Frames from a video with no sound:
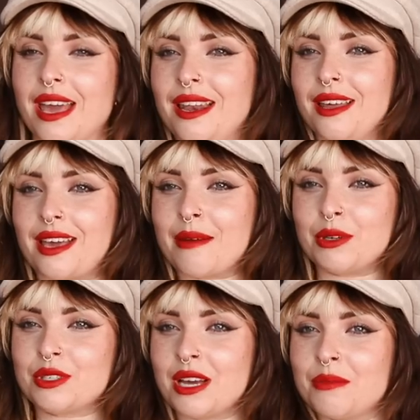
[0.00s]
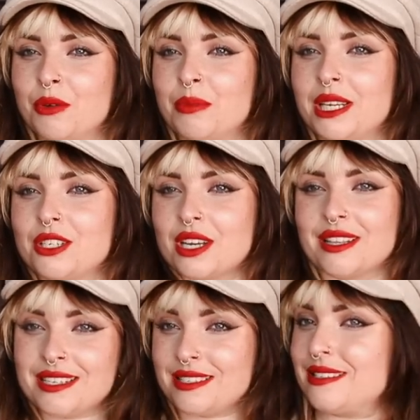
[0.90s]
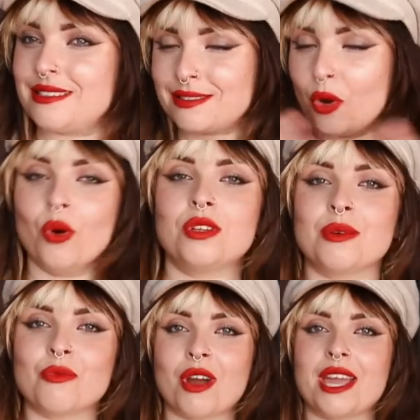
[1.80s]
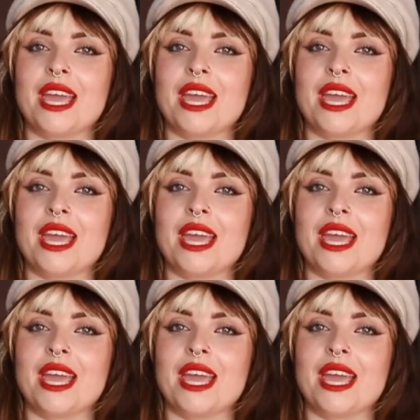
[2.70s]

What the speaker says: Yeah, look, I'm autumnal, bitch. This is autumn right